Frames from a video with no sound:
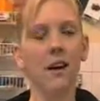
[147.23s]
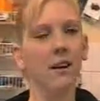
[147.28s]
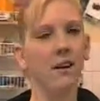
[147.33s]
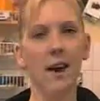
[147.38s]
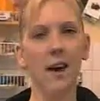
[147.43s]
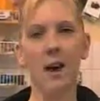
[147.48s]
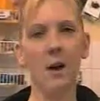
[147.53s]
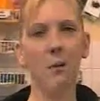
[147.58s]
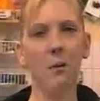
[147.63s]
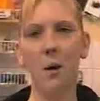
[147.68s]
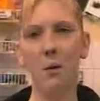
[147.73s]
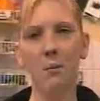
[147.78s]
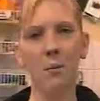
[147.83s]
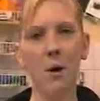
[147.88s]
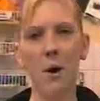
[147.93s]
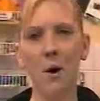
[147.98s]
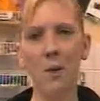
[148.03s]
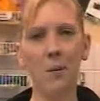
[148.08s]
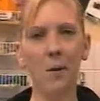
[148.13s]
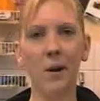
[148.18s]
Yeah, I was
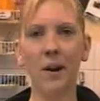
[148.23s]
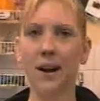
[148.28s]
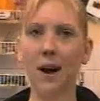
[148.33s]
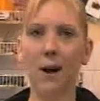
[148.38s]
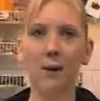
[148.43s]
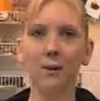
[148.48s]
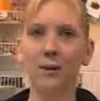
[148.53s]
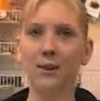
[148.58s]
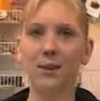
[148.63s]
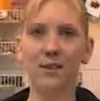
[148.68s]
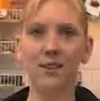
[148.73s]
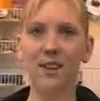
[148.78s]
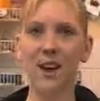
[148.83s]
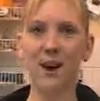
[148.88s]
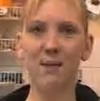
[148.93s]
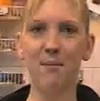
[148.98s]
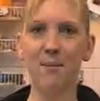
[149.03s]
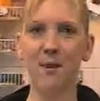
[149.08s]
brought up on a council estate,